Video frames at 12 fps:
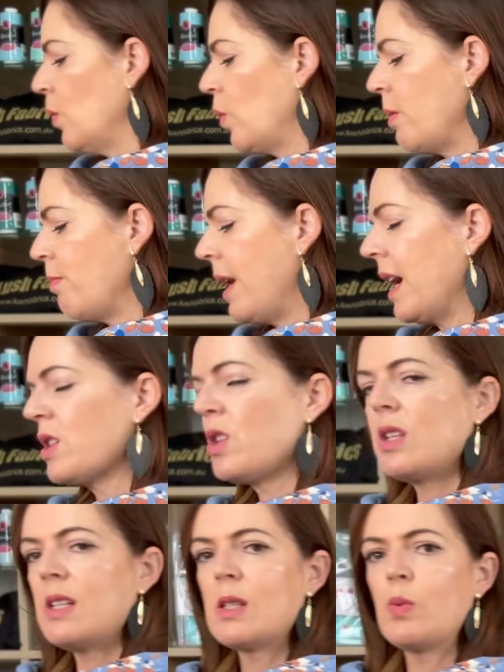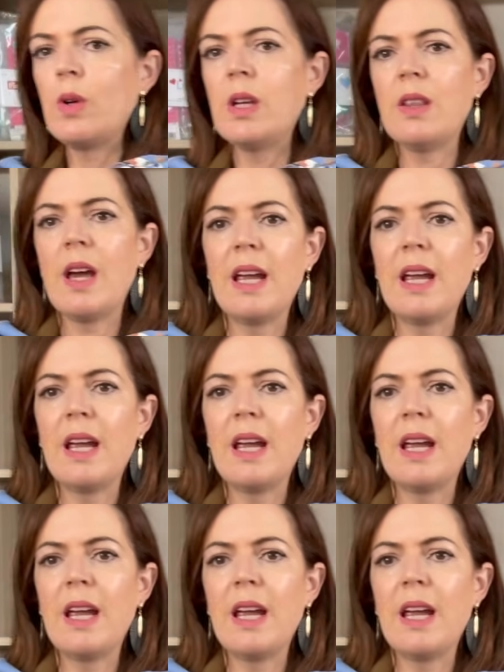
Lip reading: we match this with